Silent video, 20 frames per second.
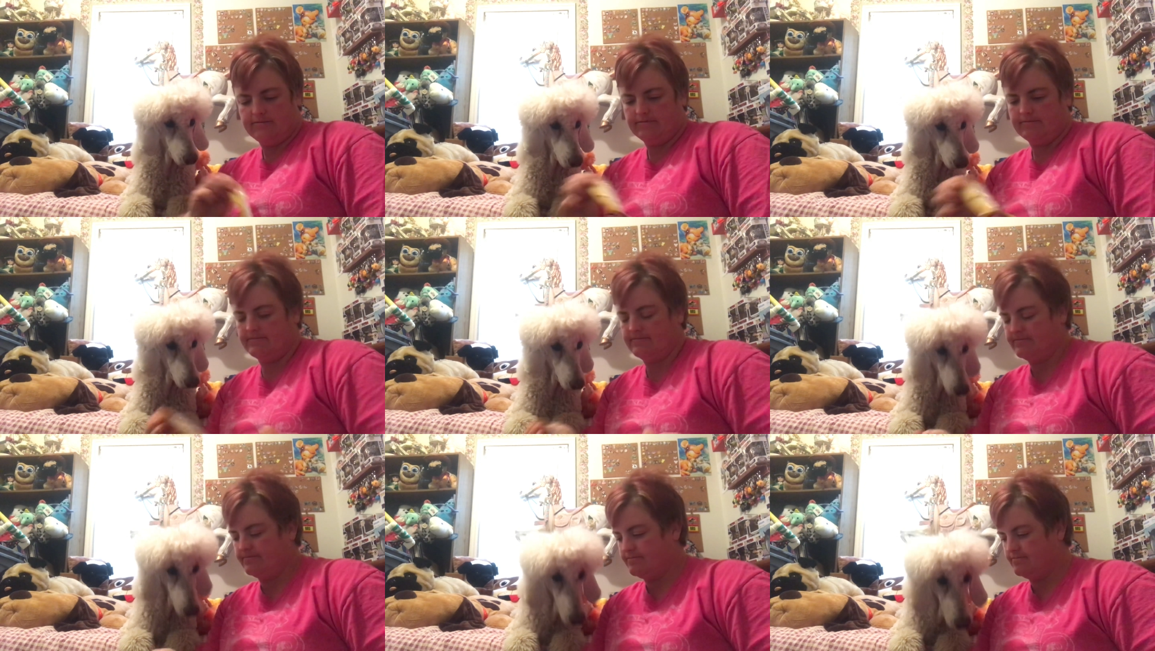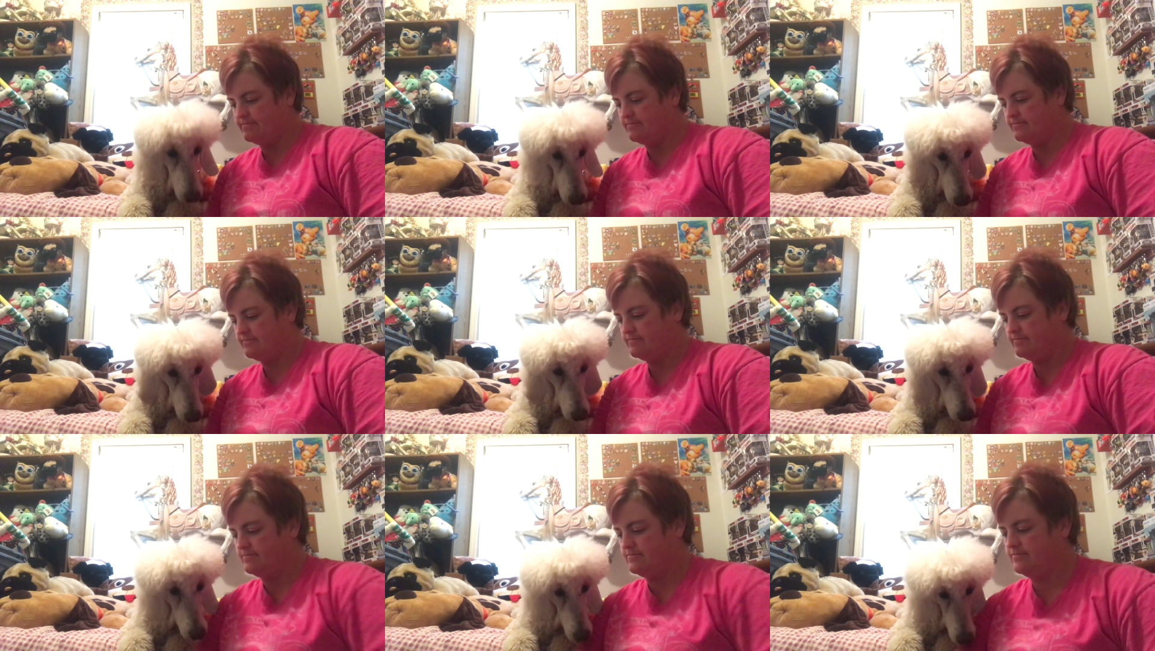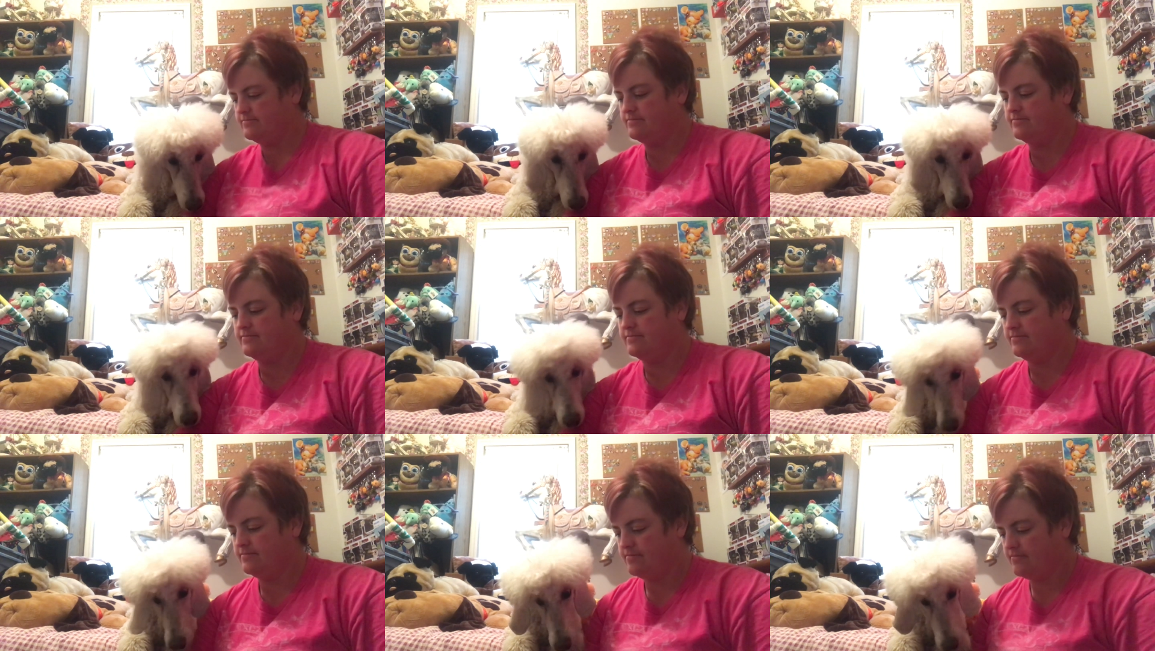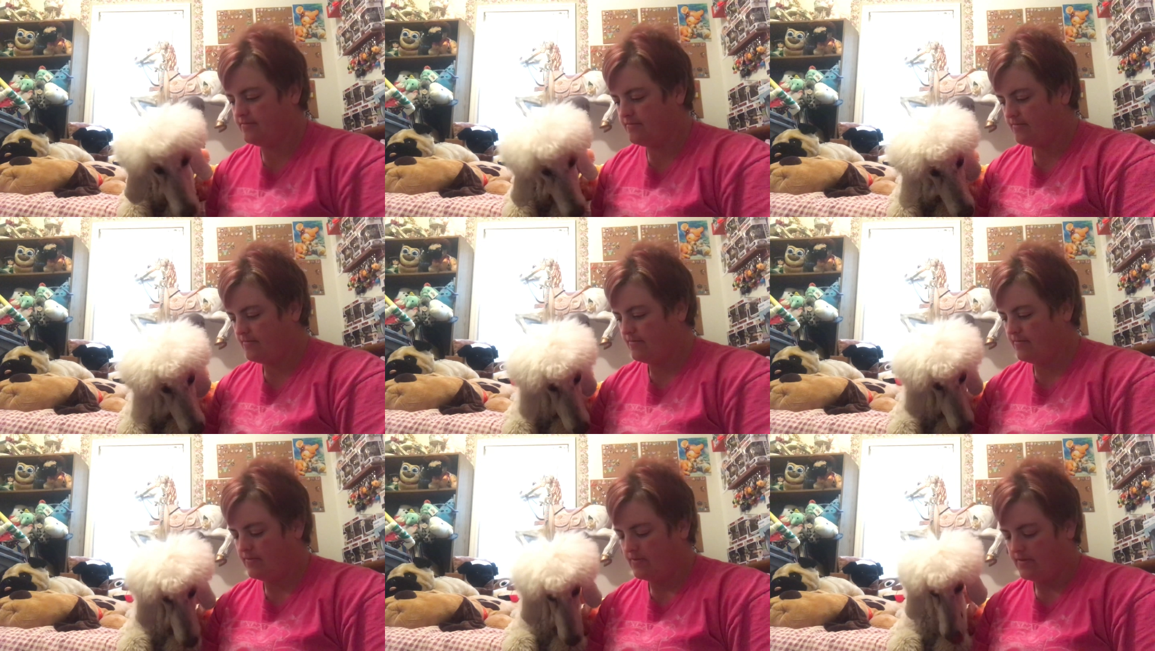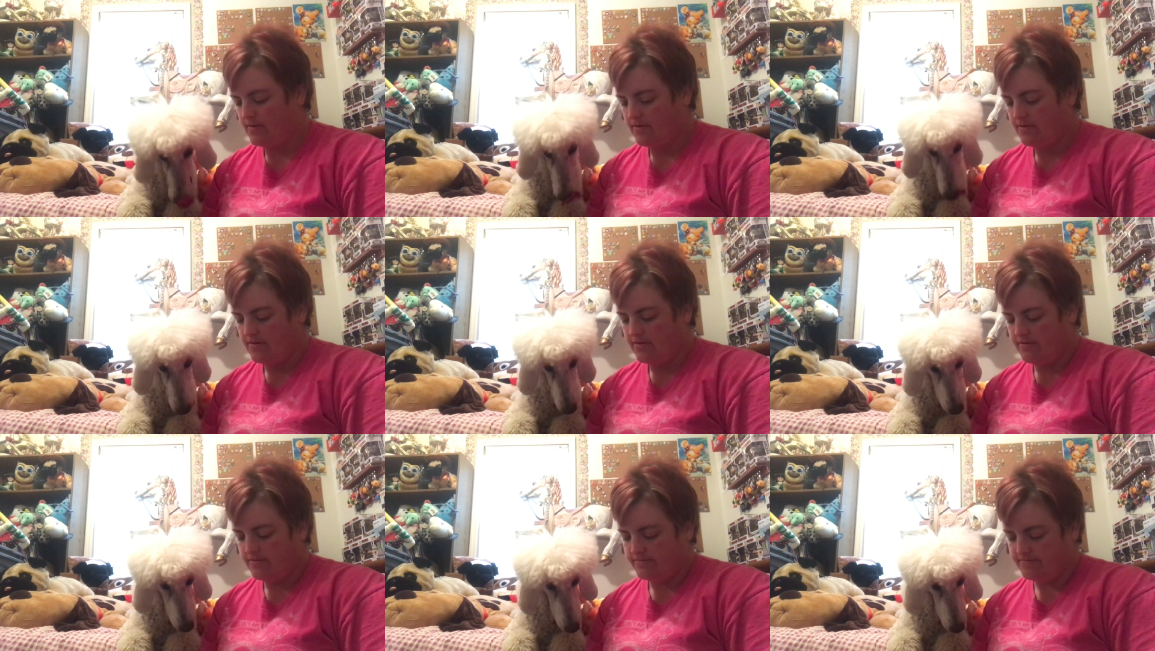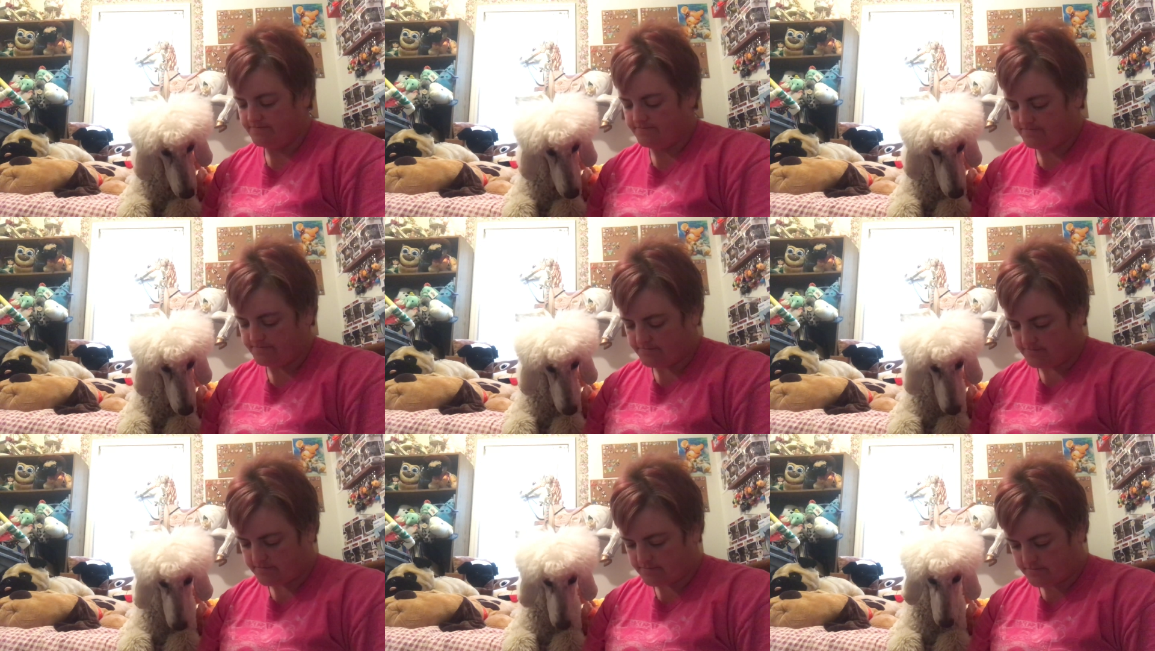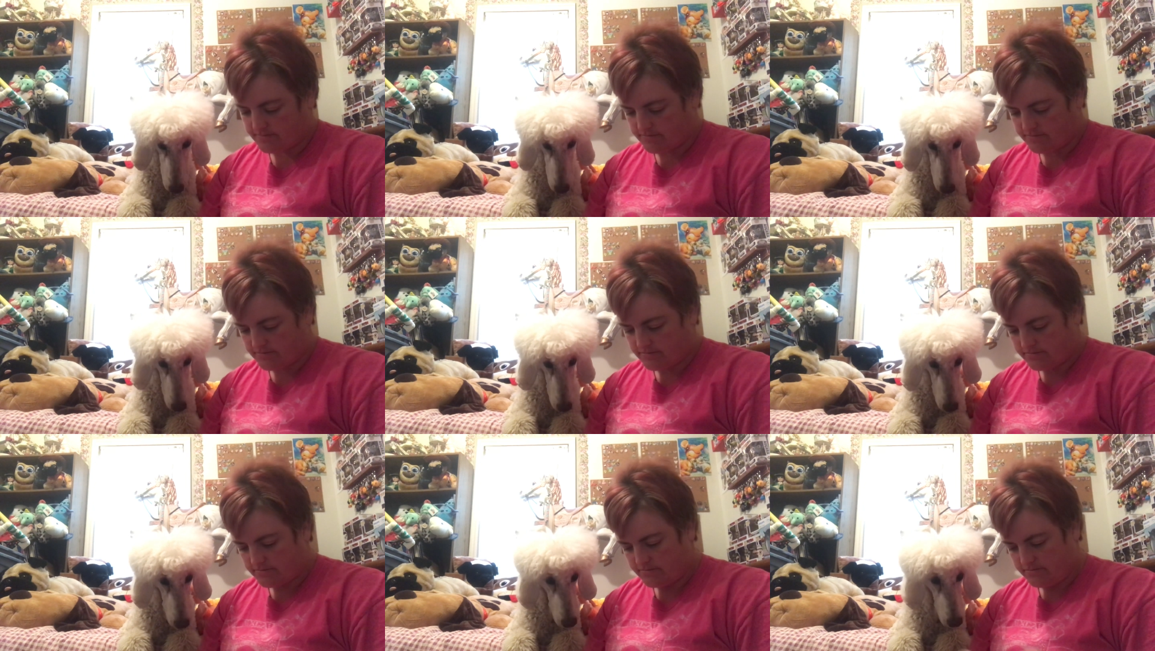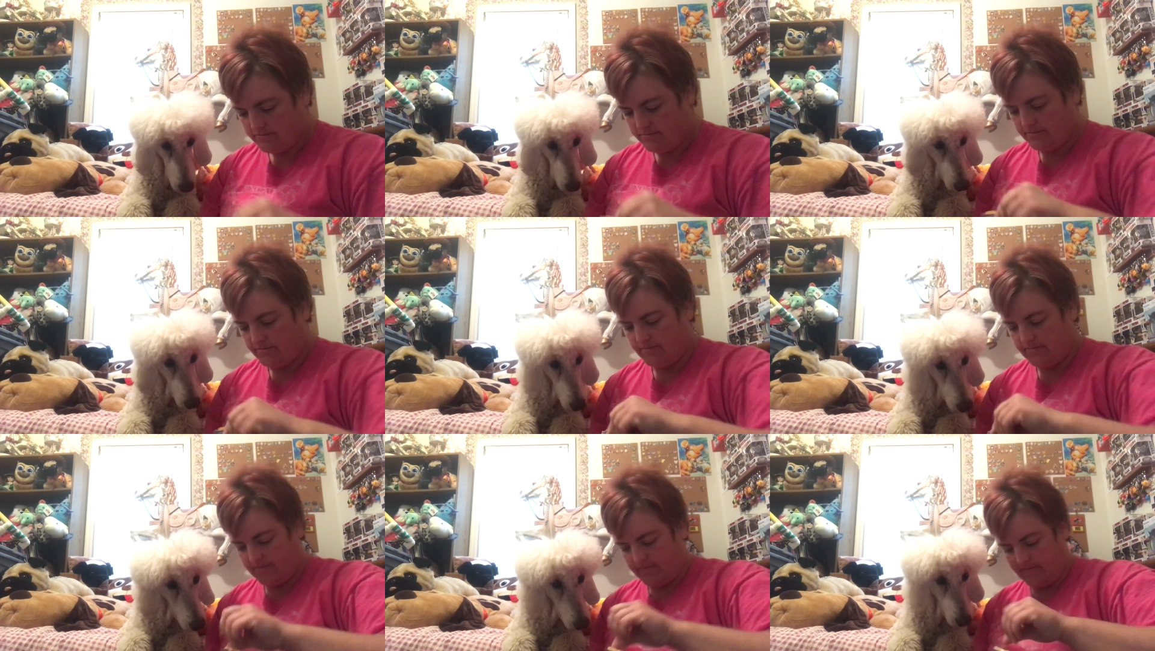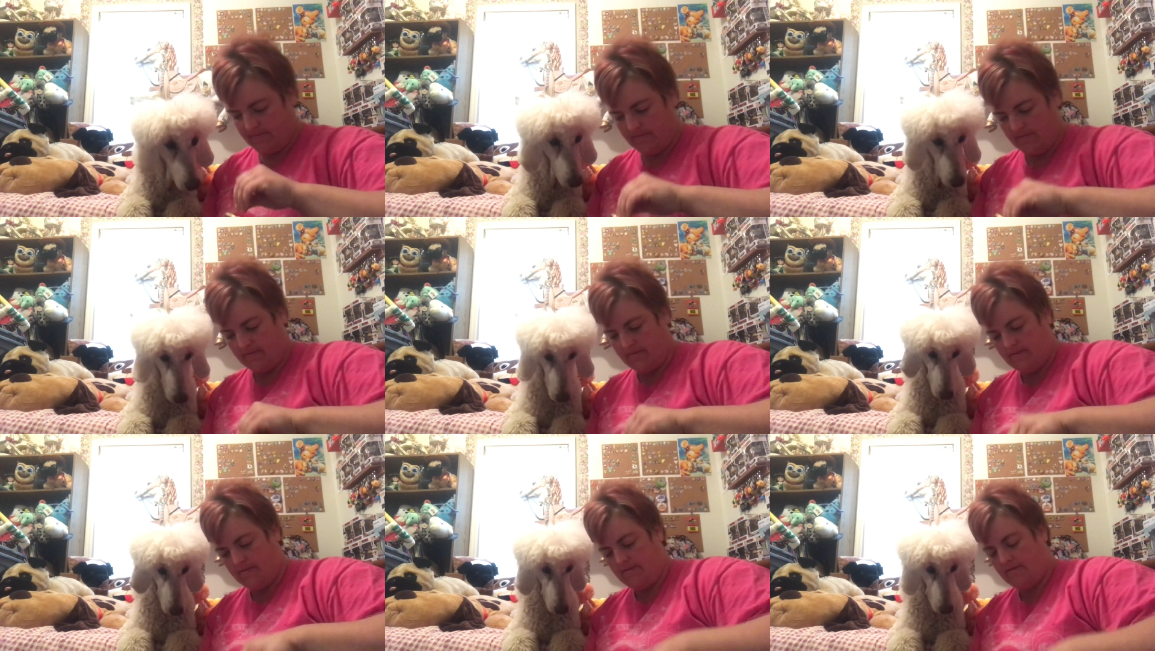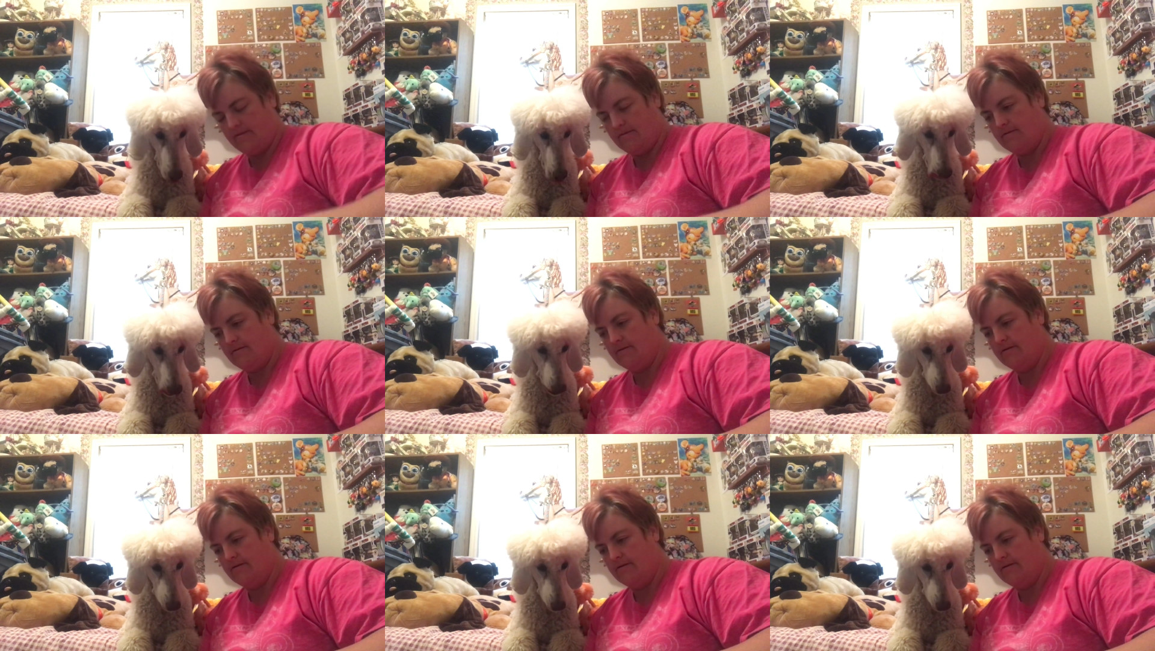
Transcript: [no speech]